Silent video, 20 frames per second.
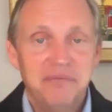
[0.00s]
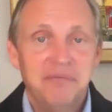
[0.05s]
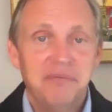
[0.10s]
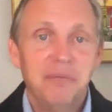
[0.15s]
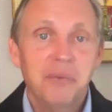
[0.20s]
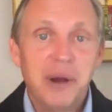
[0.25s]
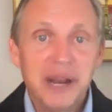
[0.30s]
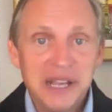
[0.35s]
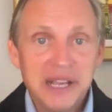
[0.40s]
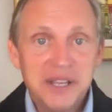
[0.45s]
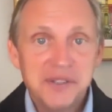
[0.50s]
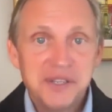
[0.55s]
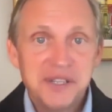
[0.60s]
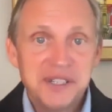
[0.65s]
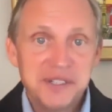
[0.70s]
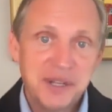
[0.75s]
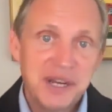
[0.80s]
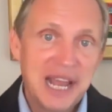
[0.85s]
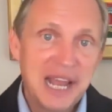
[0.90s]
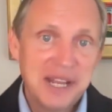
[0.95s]
raise it
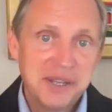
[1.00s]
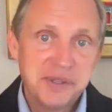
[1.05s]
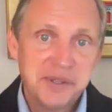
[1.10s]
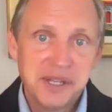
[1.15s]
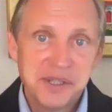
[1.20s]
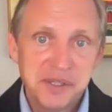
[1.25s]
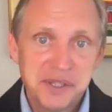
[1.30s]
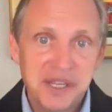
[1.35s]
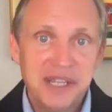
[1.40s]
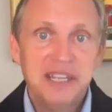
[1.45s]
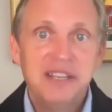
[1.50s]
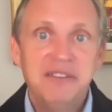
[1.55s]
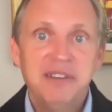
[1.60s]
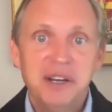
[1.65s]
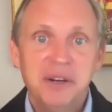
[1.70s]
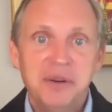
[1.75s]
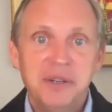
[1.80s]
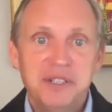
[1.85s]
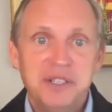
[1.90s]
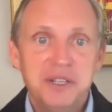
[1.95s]
as an Access
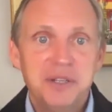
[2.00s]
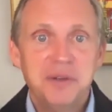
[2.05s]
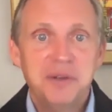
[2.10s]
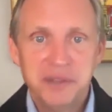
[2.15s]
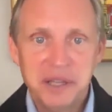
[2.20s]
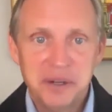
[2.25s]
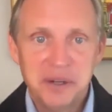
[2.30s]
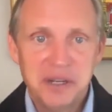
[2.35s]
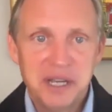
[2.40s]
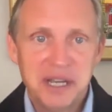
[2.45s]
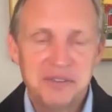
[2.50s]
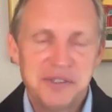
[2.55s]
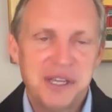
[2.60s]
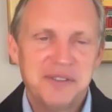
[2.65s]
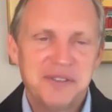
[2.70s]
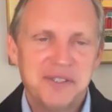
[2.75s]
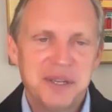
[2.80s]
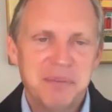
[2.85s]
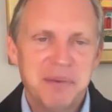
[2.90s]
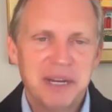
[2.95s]
Sunnyvale issue, and they'll
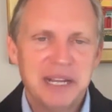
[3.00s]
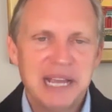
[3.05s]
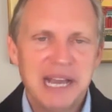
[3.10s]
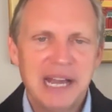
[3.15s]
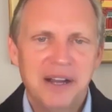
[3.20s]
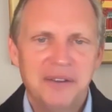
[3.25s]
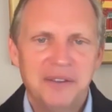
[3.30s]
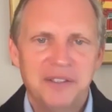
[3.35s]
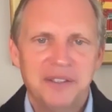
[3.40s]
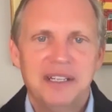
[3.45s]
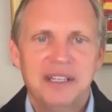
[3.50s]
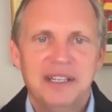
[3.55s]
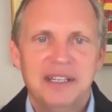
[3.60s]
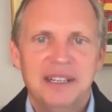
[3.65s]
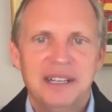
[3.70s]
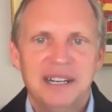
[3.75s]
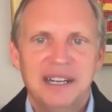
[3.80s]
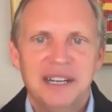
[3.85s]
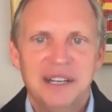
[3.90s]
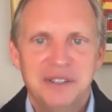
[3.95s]
send somebody out
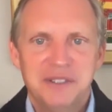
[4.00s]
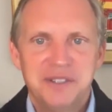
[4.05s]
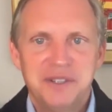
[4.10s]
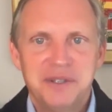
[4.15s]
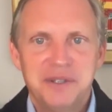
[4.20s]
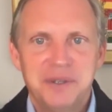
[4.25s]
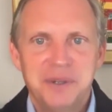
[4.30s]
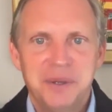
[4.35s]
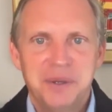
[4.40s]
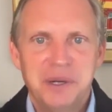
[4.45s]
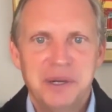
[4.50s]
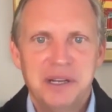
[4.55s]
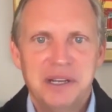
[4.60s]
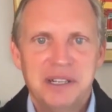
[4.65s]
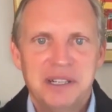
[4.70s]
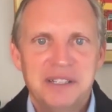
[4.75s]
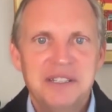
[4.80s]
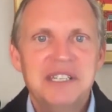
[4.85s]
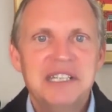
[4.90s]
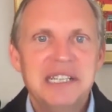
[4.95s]
to
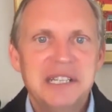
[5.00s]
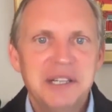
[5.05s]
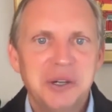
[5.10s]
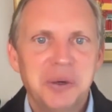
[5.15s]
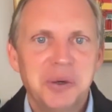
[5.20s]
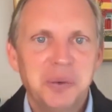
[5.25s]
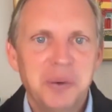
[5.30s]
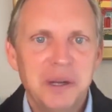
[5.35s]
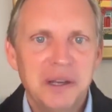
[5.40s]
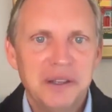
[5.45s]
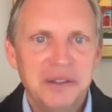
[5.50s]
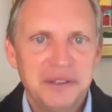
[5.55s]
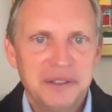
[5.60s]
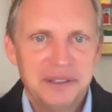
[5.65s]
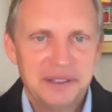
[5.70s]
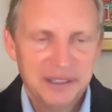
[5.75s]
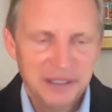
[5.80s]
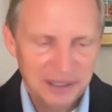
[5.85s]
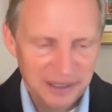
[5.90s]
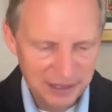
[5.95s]
deal with
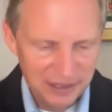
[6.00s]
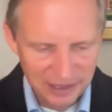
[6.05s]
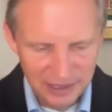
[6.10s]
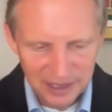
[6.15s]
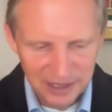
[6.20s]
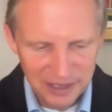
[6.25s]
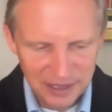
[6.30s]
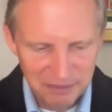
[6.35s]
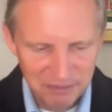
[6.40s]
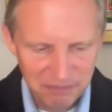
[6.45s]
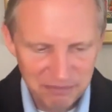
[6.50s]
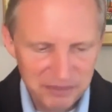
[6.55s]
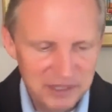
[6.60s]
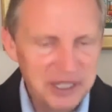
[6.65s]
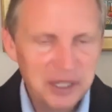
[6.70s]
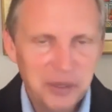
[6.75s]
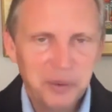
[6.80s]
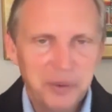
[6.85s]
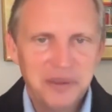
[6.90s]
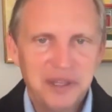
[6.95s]

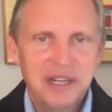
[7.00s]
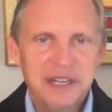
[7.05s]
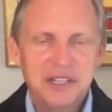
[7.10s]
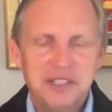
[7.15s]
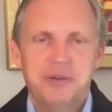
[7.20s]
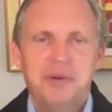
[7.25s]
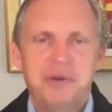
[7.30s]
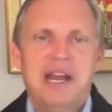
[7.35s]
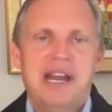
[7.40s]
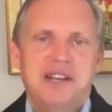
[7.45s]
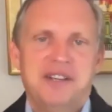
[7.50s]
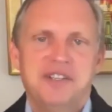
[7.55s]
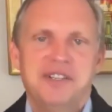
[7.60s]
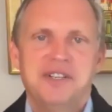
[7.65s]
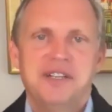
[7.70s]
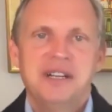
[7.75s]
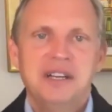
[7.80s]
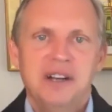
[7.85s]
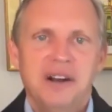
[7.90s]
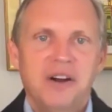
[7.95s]
any trash.
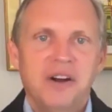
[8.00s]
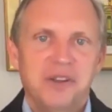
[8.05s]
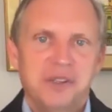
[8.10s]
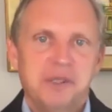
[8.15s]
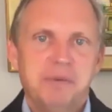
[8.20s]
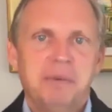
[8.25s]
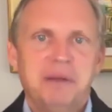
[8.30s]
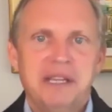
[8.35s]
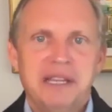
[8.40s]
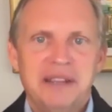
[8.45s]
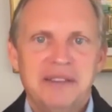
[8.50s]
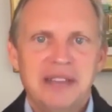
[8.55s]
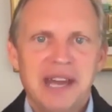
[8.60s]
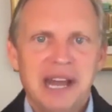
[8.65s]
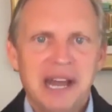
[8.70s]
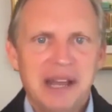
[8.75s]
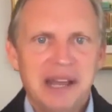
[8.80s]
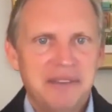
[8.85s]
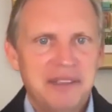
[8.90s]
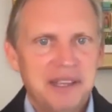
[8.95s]
Ultimately,
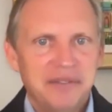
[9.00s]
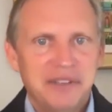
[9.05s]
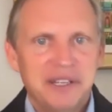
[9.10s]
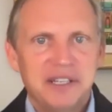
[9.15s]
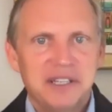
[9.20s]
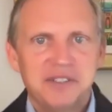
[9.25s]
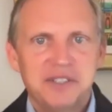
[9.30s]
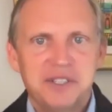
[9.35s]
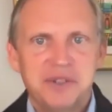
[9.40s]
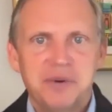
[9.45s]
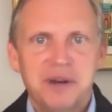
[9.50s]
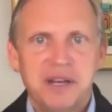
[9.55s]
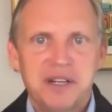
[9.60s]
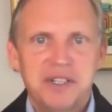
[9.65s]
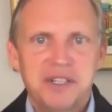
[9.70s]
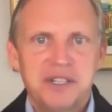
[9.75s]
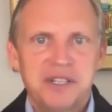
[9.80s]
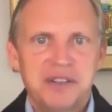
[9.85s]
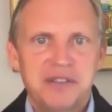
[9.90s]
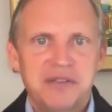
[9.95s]
I think the
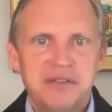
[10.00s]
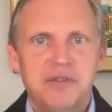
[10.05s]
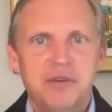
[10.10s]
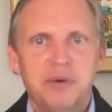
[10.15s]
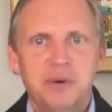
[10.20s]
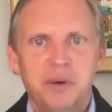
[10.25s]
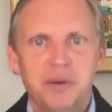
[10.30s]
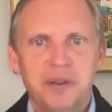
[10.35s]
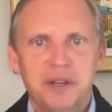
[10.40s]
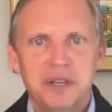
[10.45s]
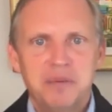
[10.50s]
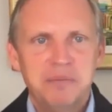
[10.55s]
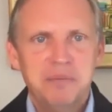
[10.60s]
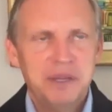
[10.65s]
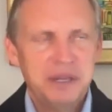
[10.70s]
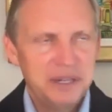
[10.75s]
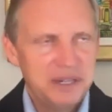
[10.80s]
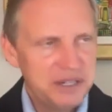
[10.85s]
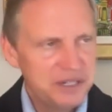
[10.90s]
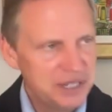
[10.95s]
construction for the
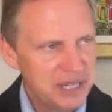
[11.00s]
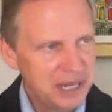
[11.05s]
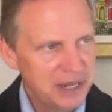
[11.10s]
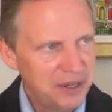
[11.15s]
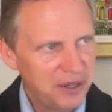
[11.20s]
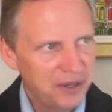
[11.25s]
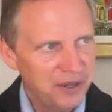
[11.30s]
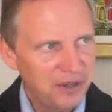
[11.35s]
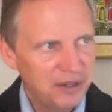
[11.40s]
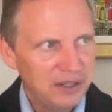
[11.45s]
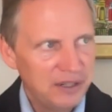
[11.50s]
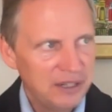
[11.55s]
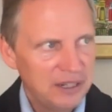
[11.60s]
community center